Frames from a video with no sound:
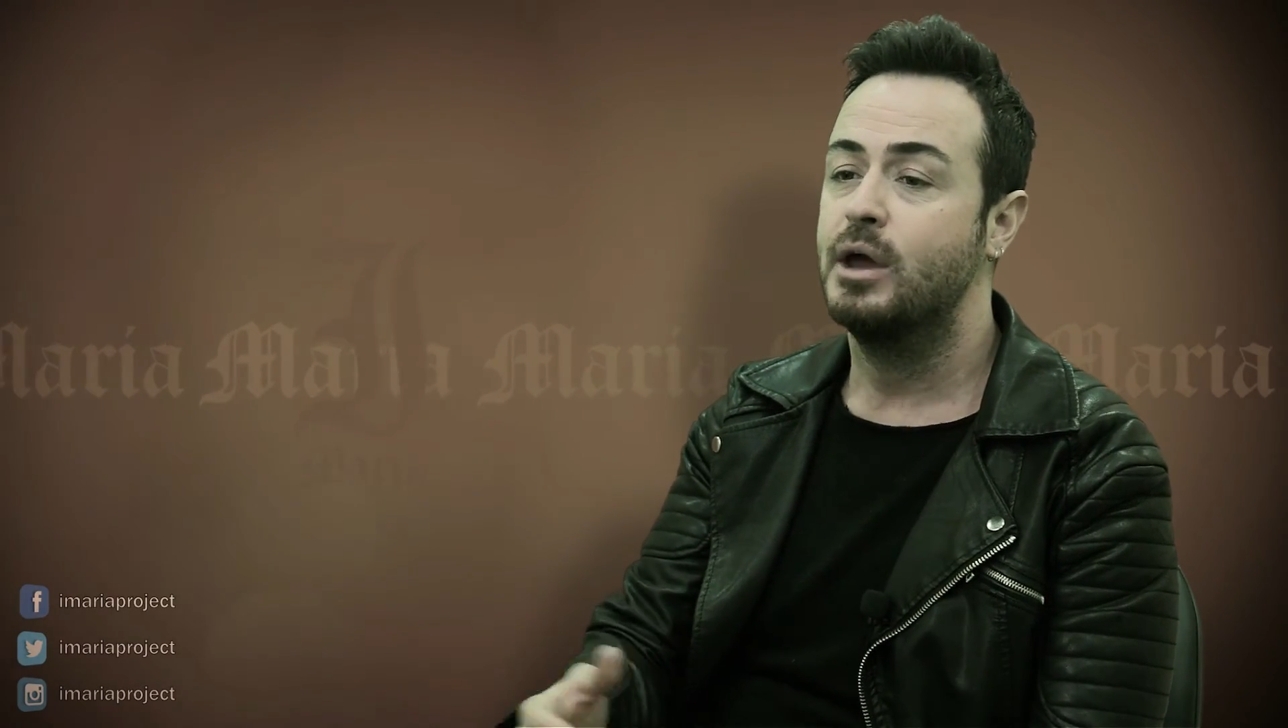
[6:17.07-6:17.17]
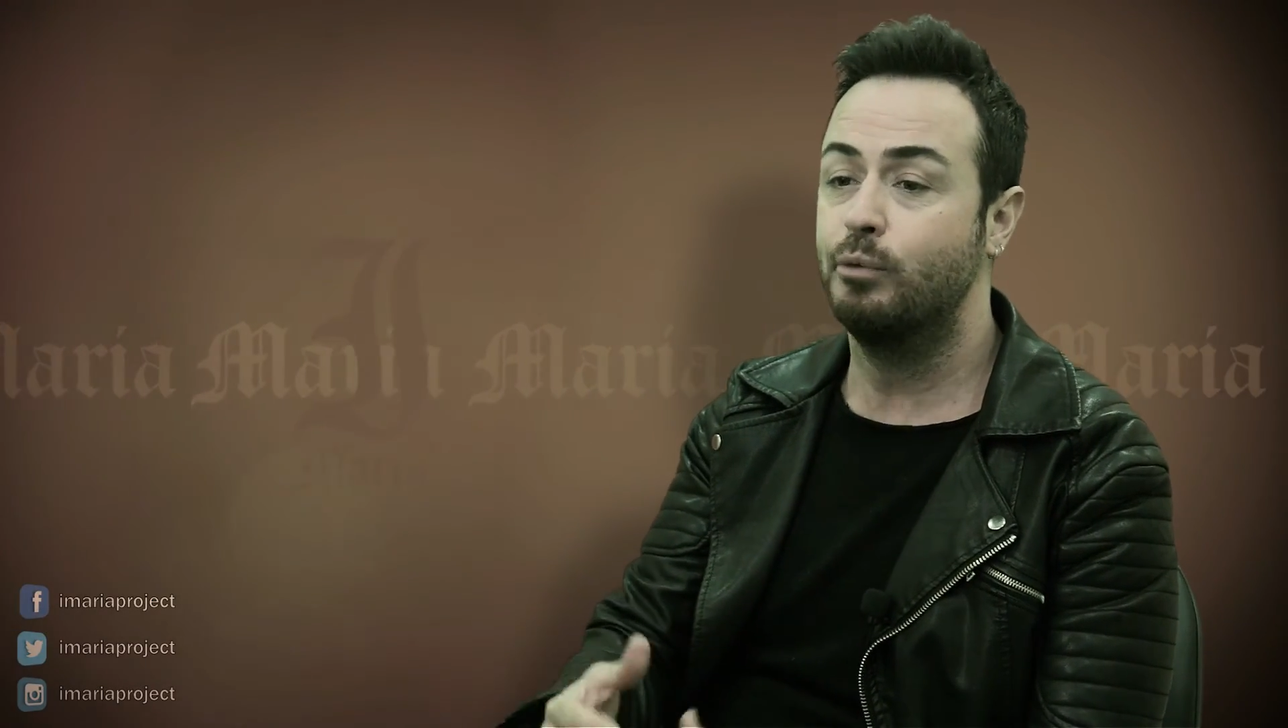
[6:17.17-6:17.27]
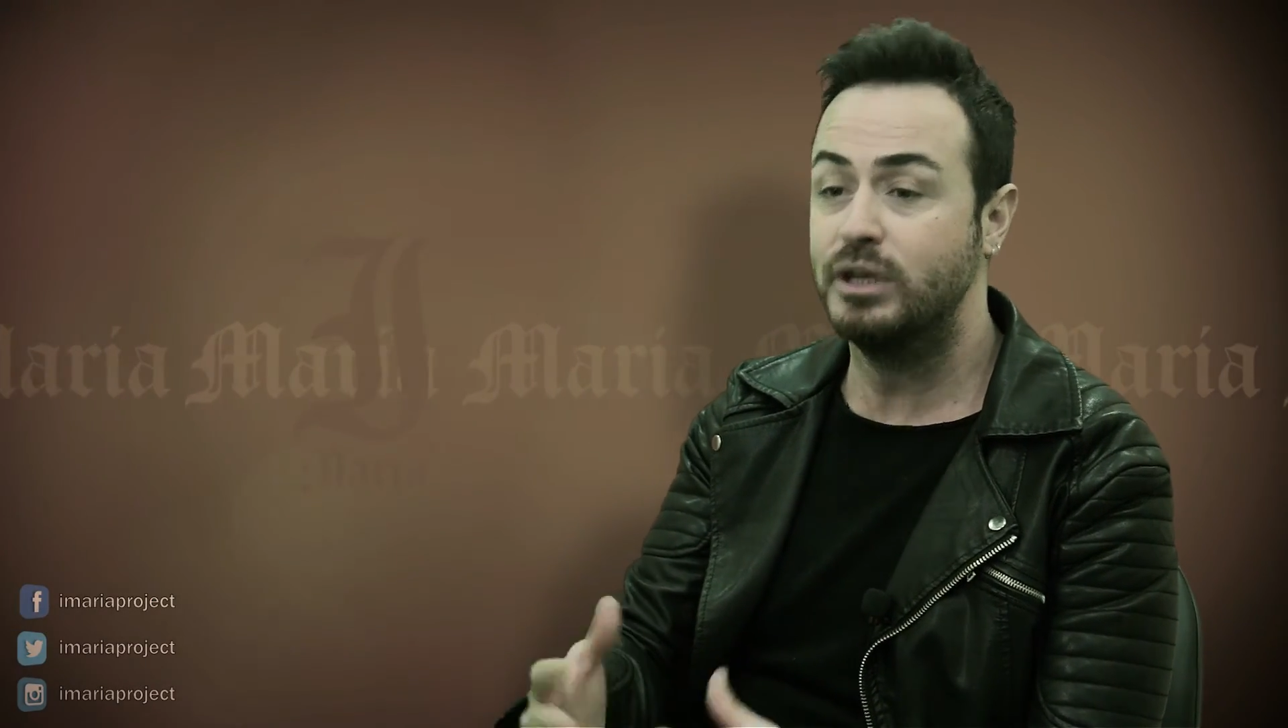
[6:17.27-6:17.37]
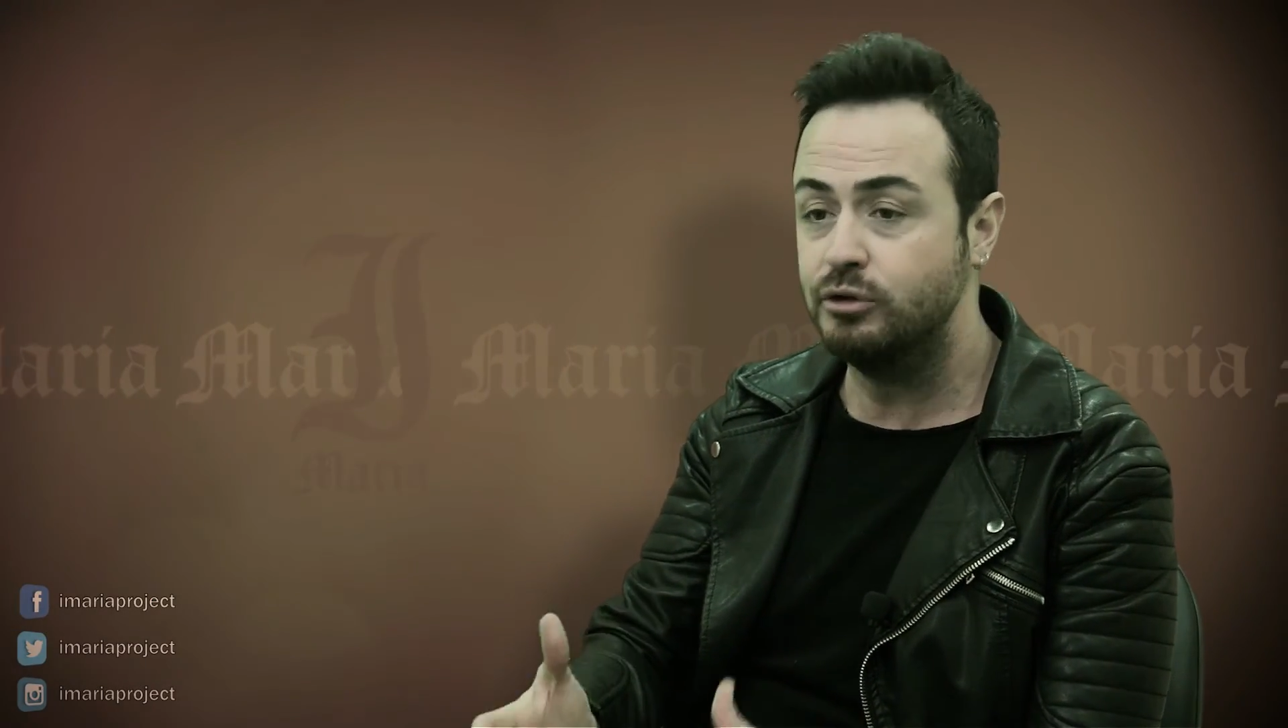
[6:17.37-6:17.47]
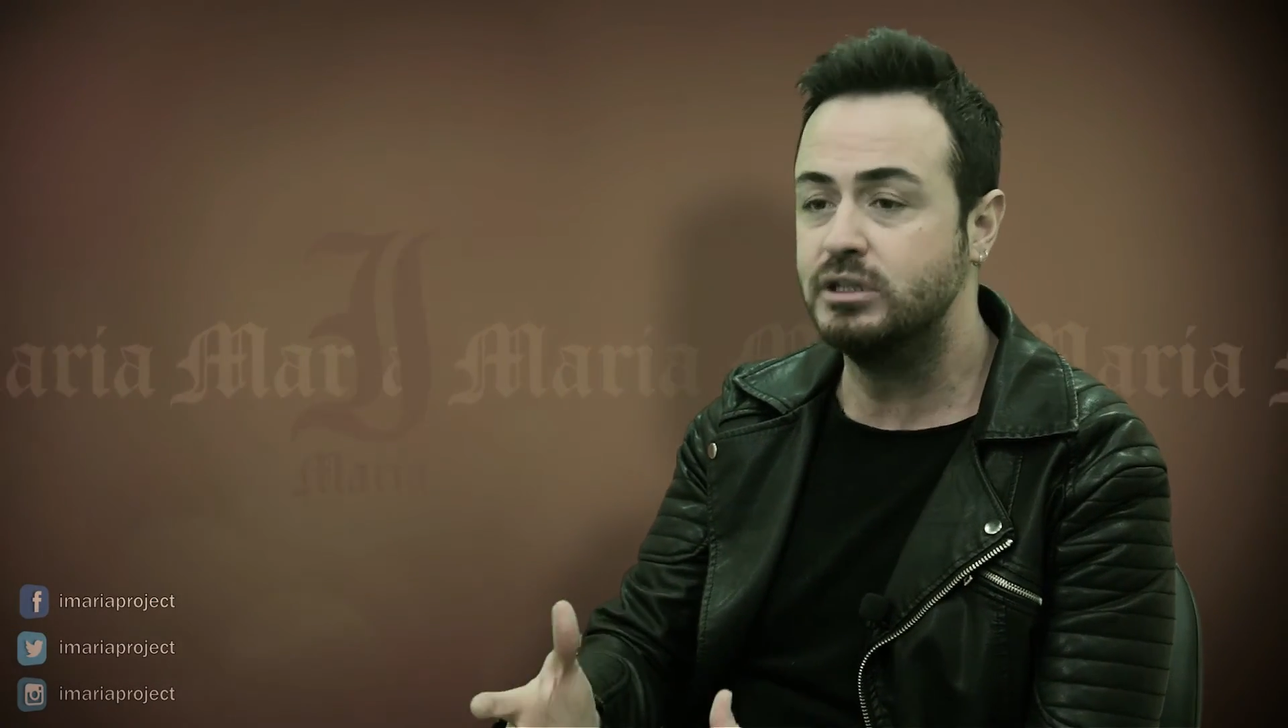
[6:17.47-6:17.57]

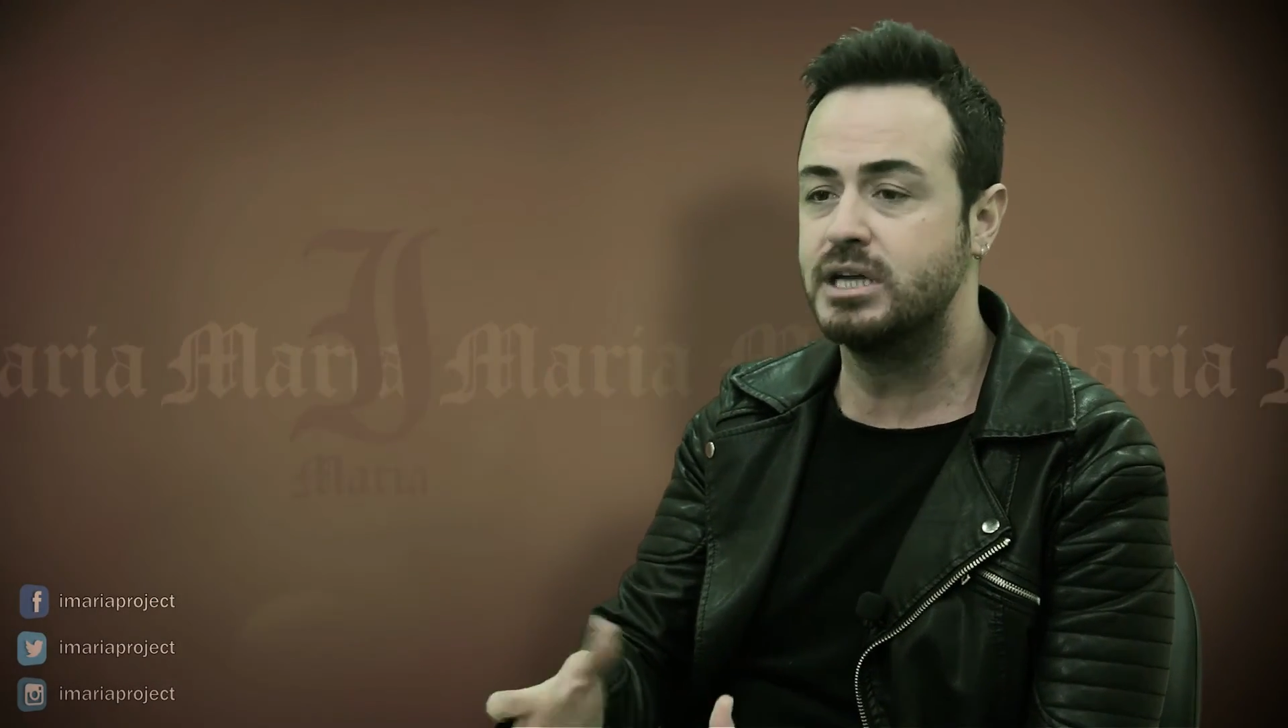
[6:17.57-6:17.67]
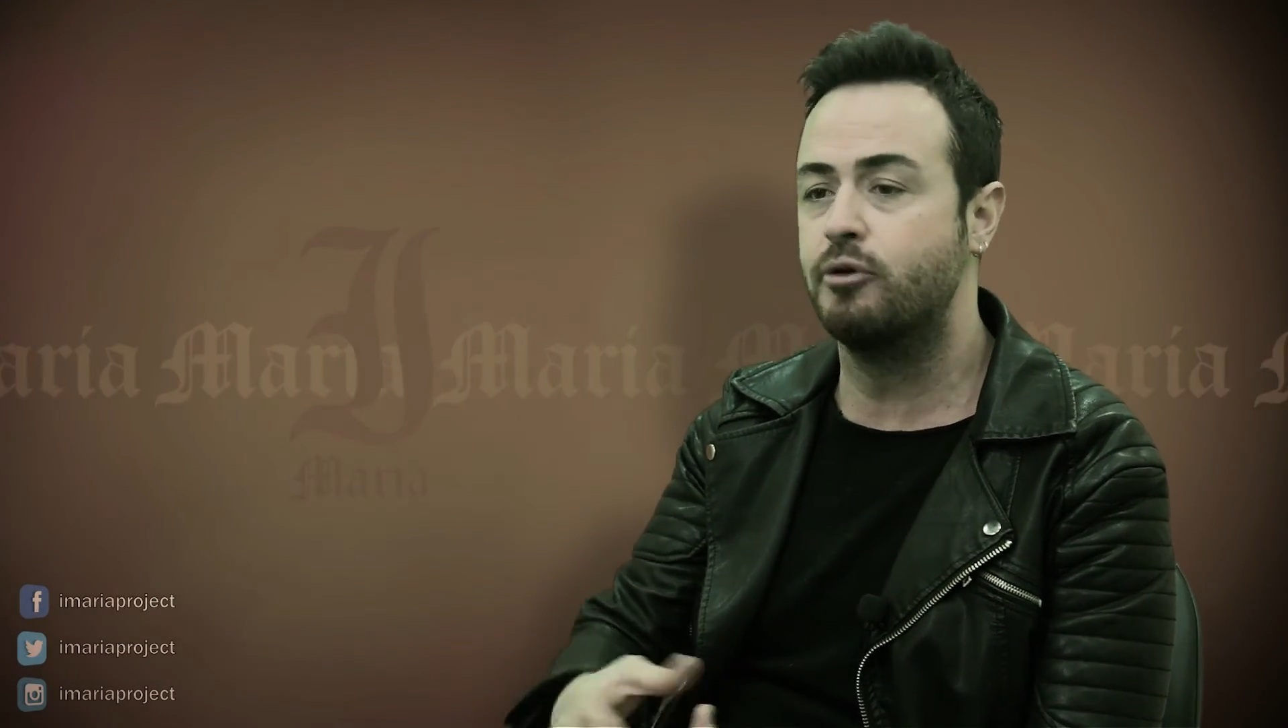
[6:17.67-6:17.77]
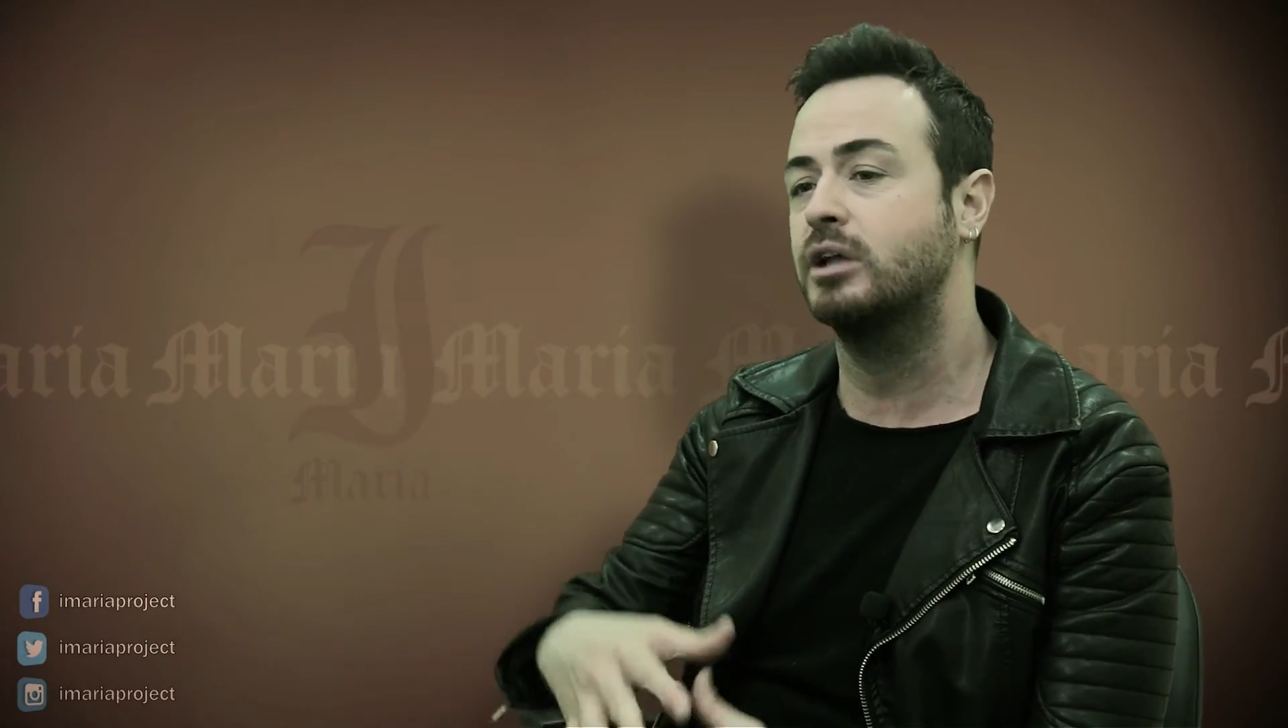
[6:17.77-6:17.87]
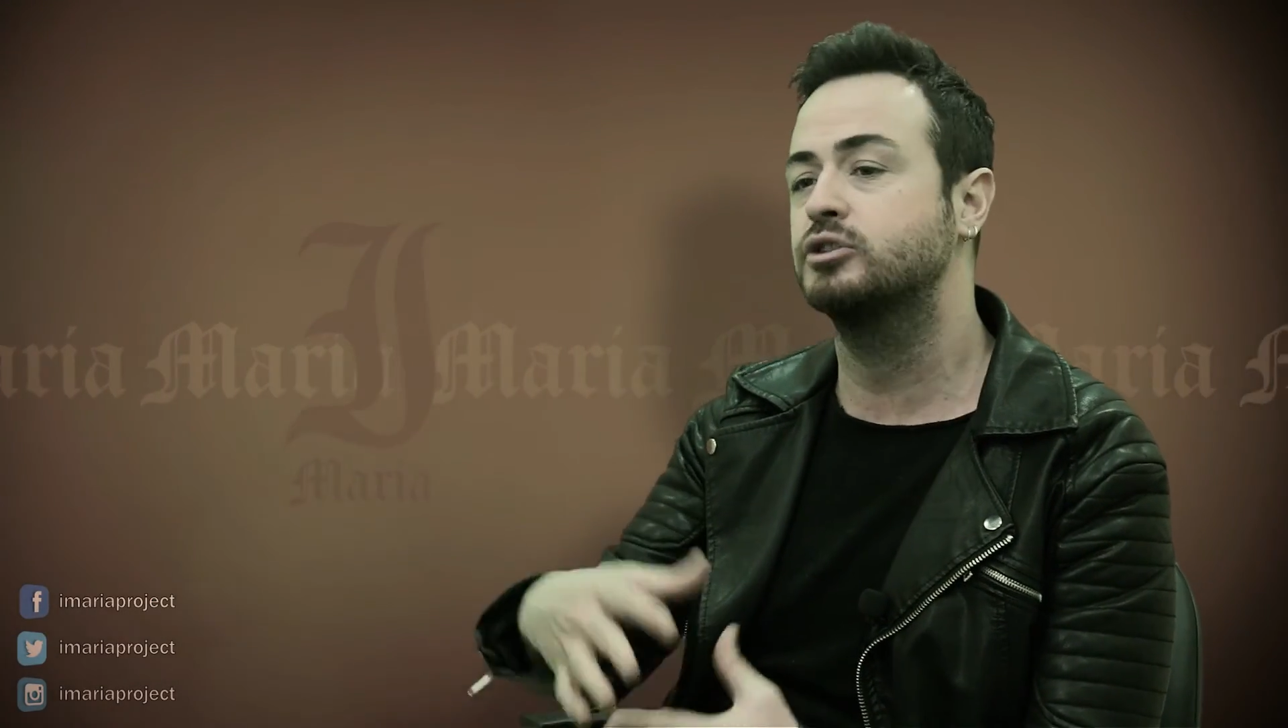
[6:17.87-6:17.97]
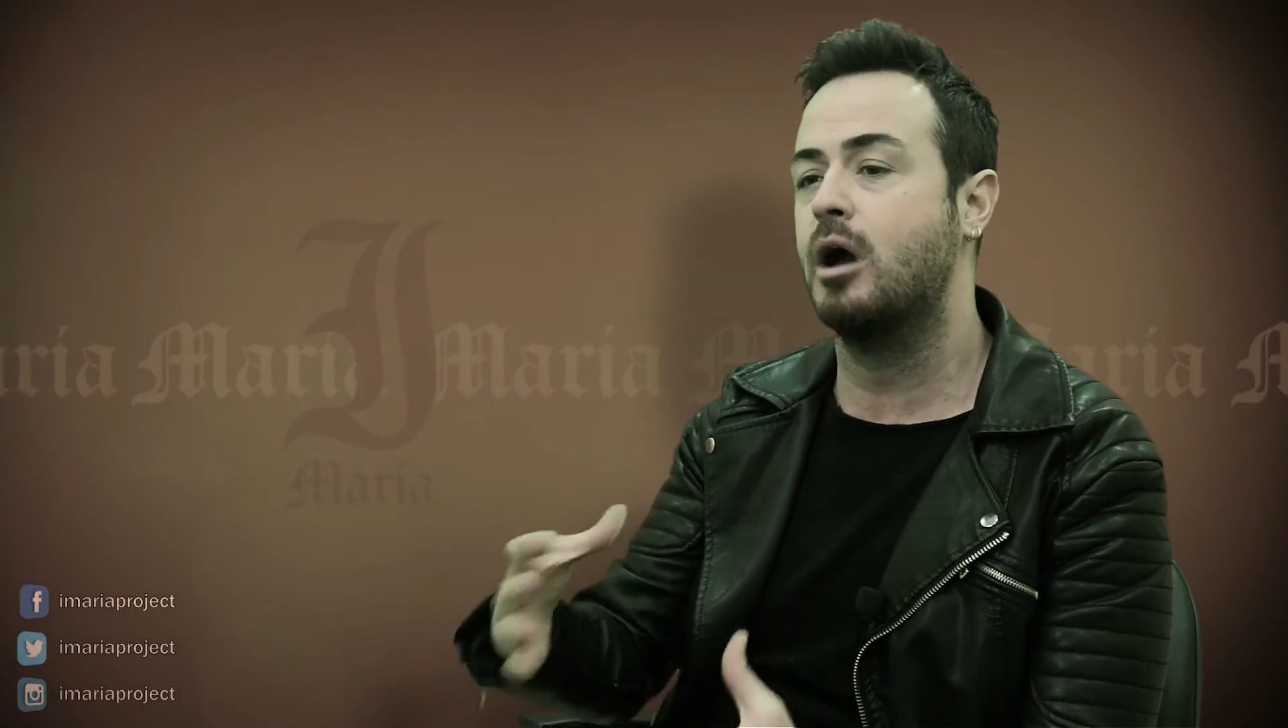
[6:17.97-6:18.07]
we unite around